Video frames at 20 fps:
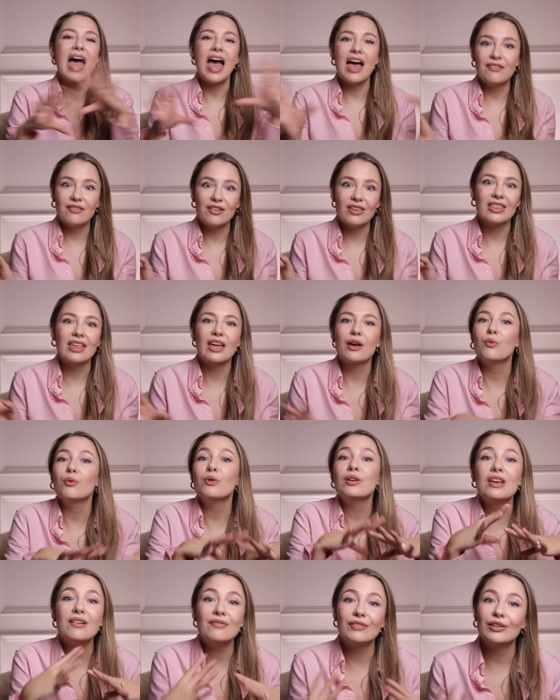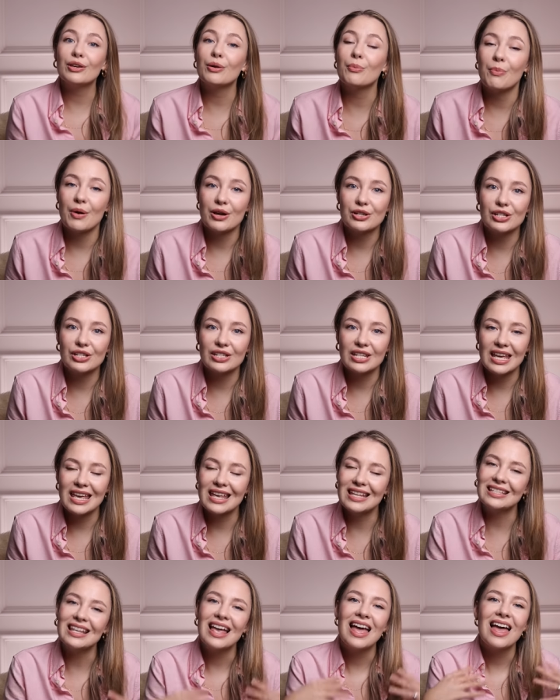everything, whatever your budget
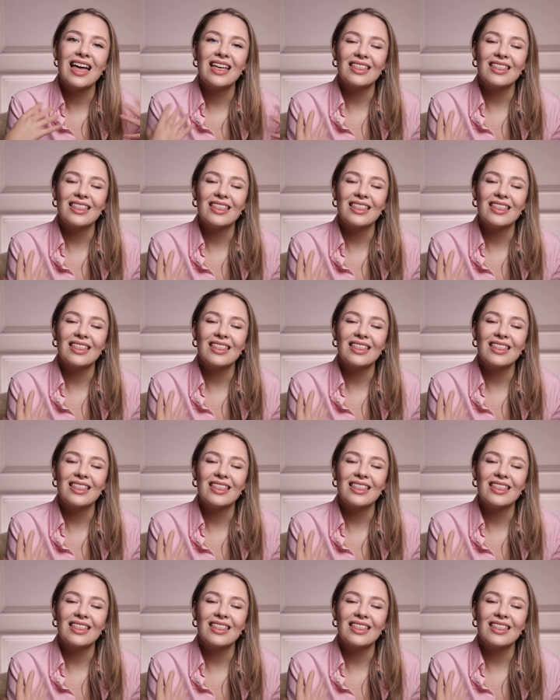is.